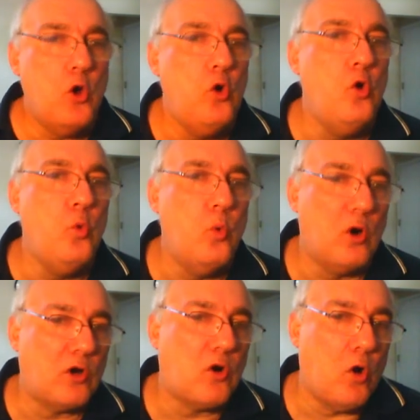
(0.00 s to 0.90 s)
who
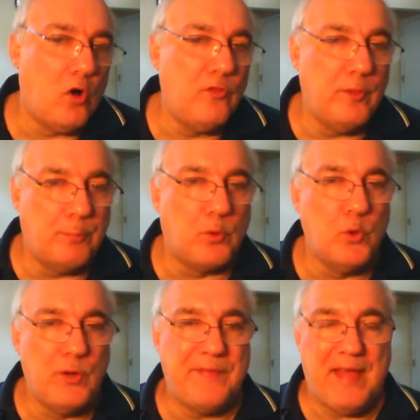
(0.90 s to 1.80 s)
were called the
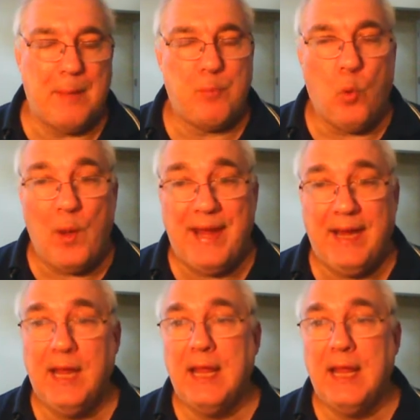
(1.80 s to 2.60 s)
Brood at that point.